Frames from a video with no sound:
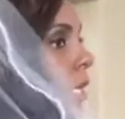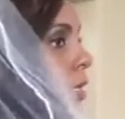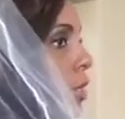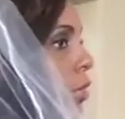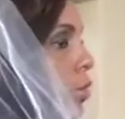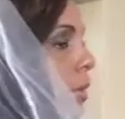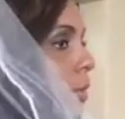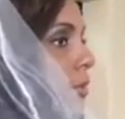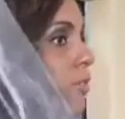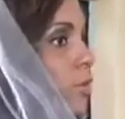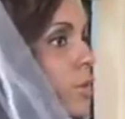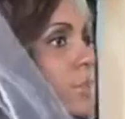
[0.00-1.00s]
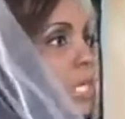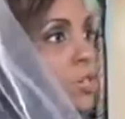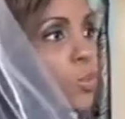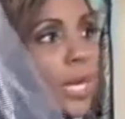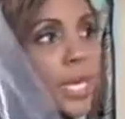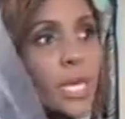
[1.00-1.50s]
maybe for a
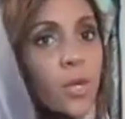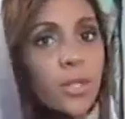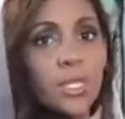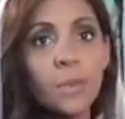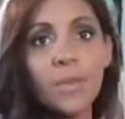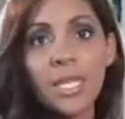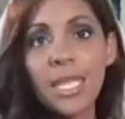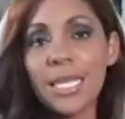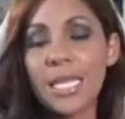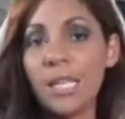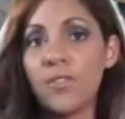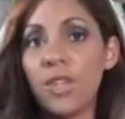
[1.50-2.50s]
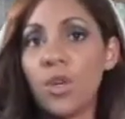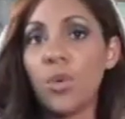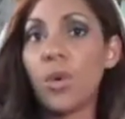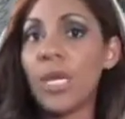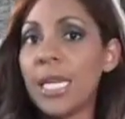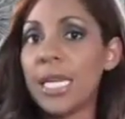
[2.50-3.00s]
beach wedding or something like that if you don't
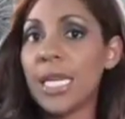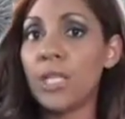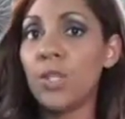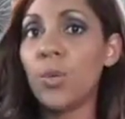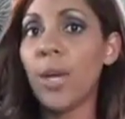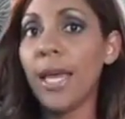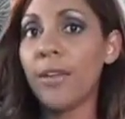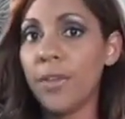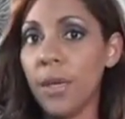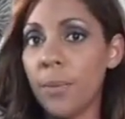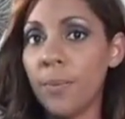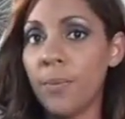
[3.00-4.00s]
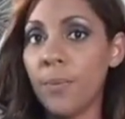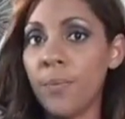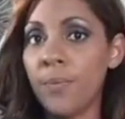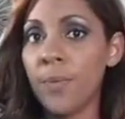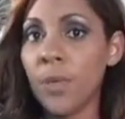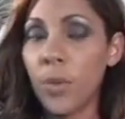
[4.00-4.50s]
want anything too heavy.
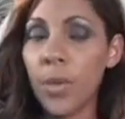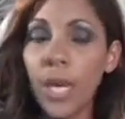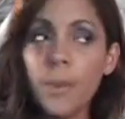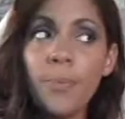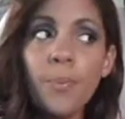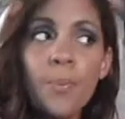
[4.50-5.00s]
Okay,